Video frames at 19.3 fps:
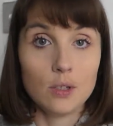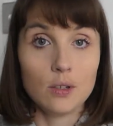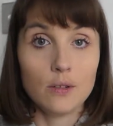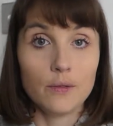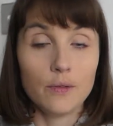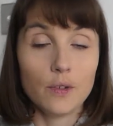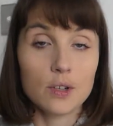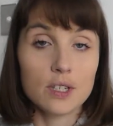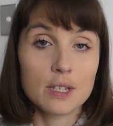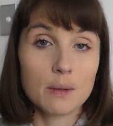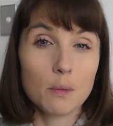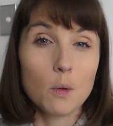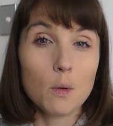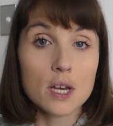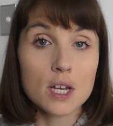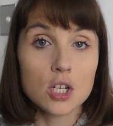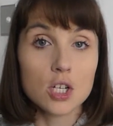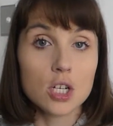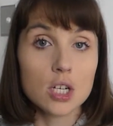for some
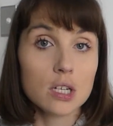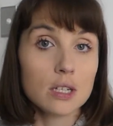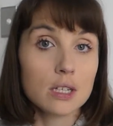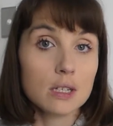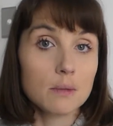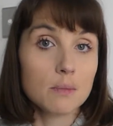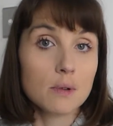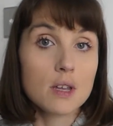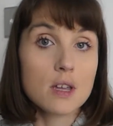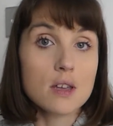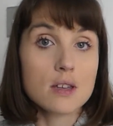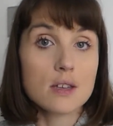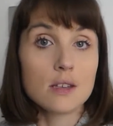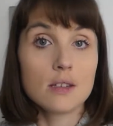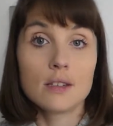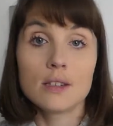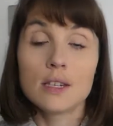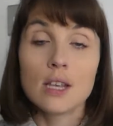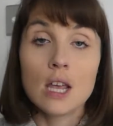questions
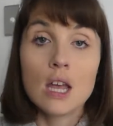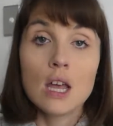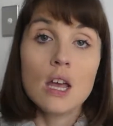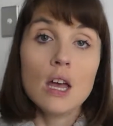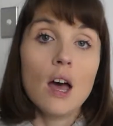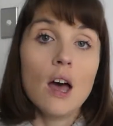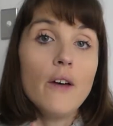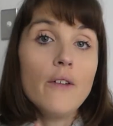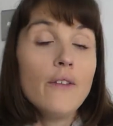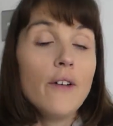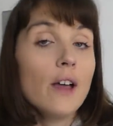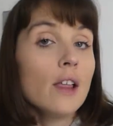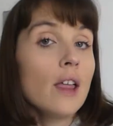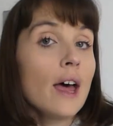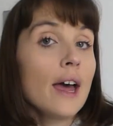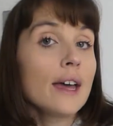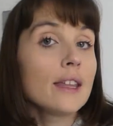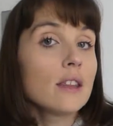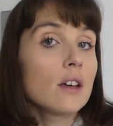because I felt
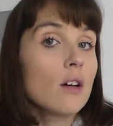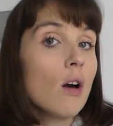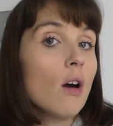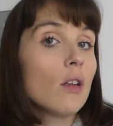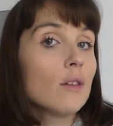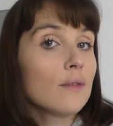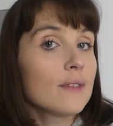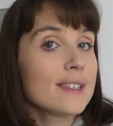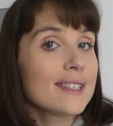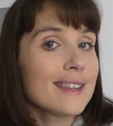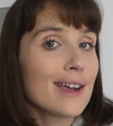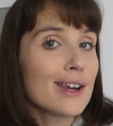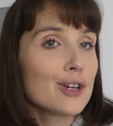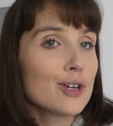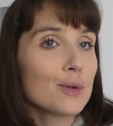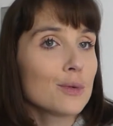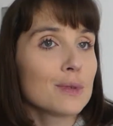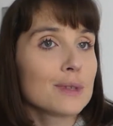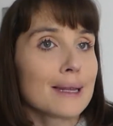like the
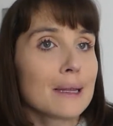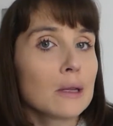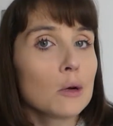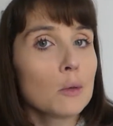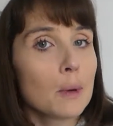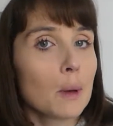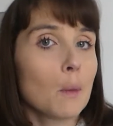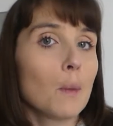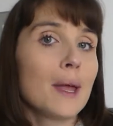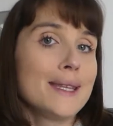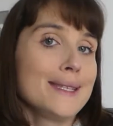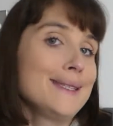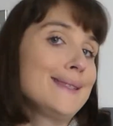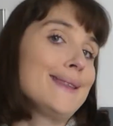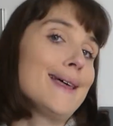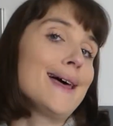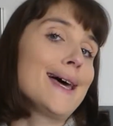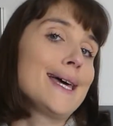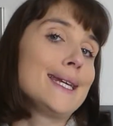conversation was a little bit
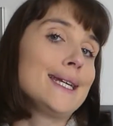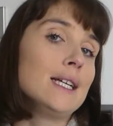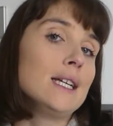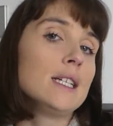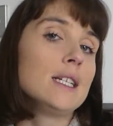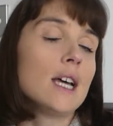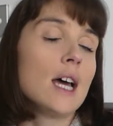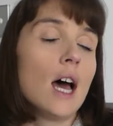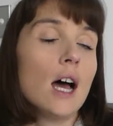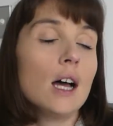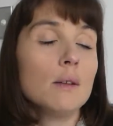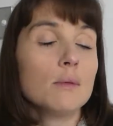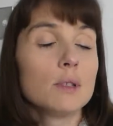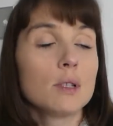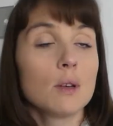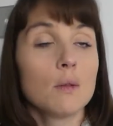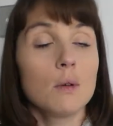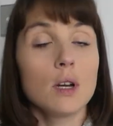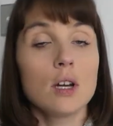one-sided,
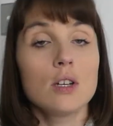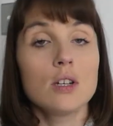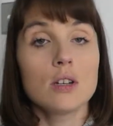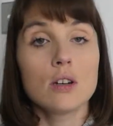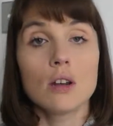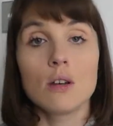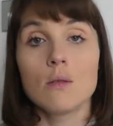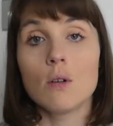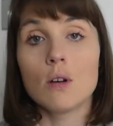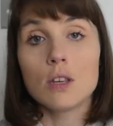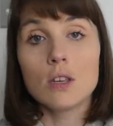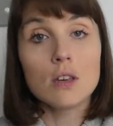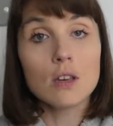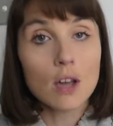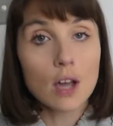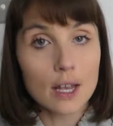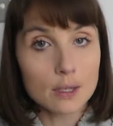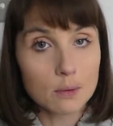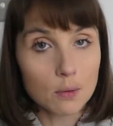so I wanted to know what you
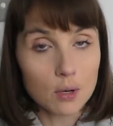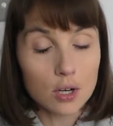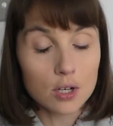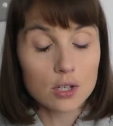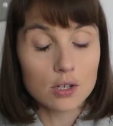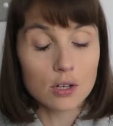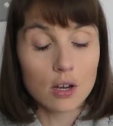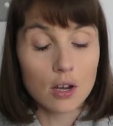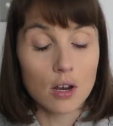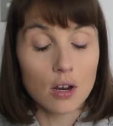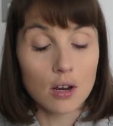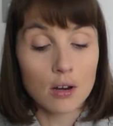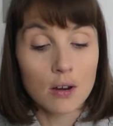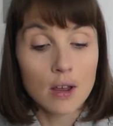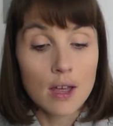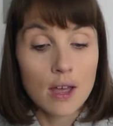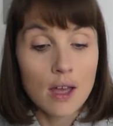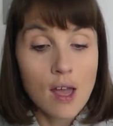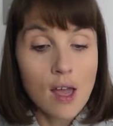guys wanted to know
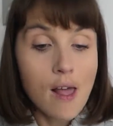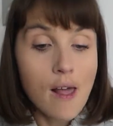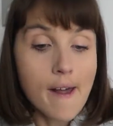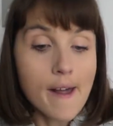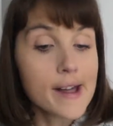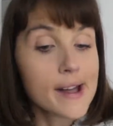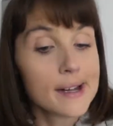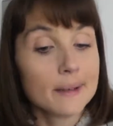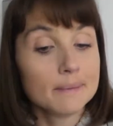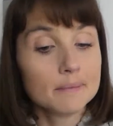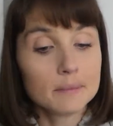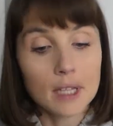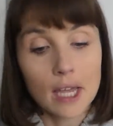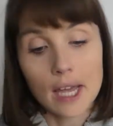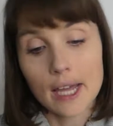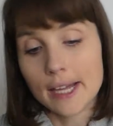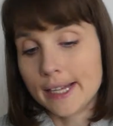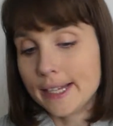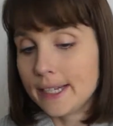
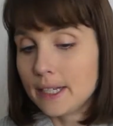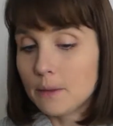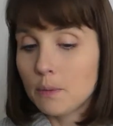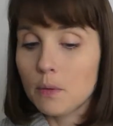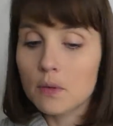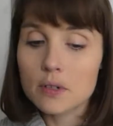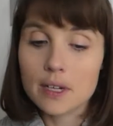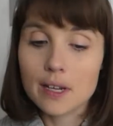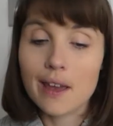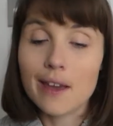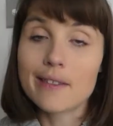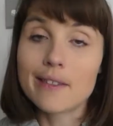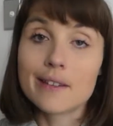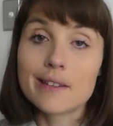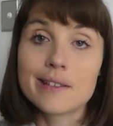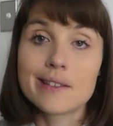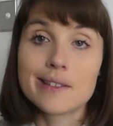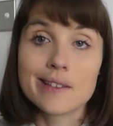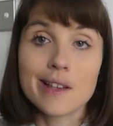and put together
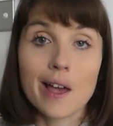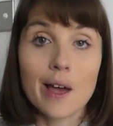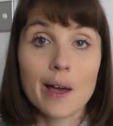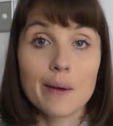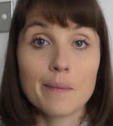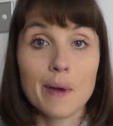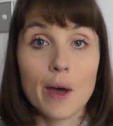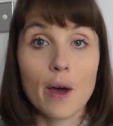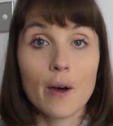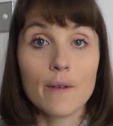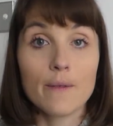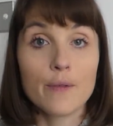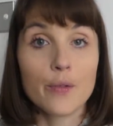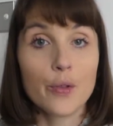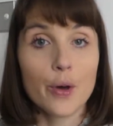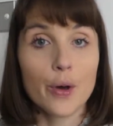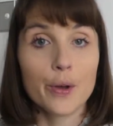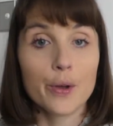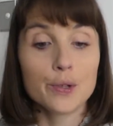some of
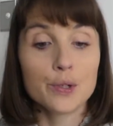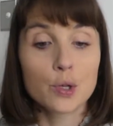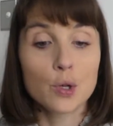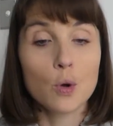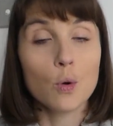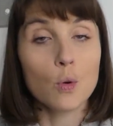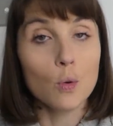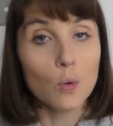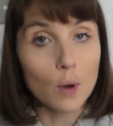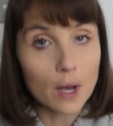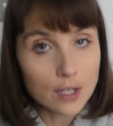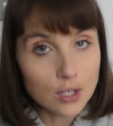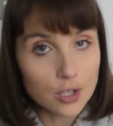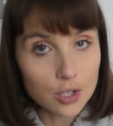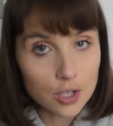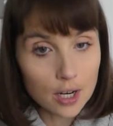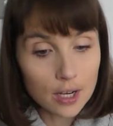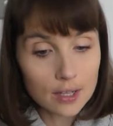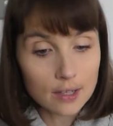those
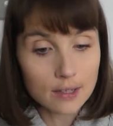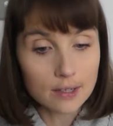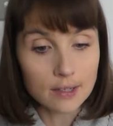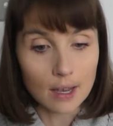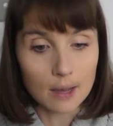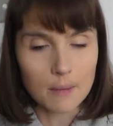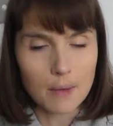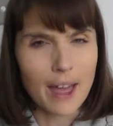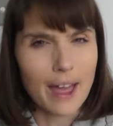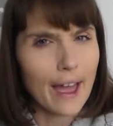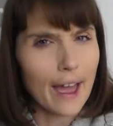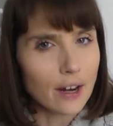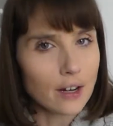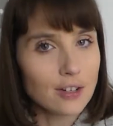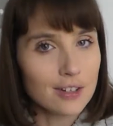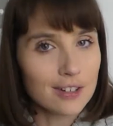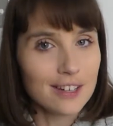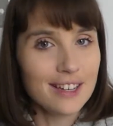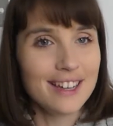questions. I
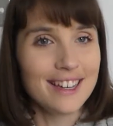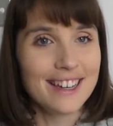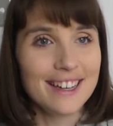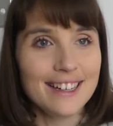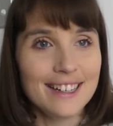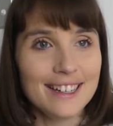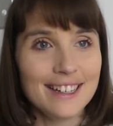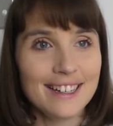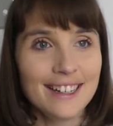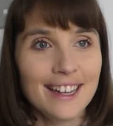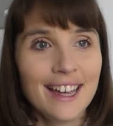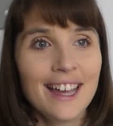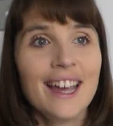actually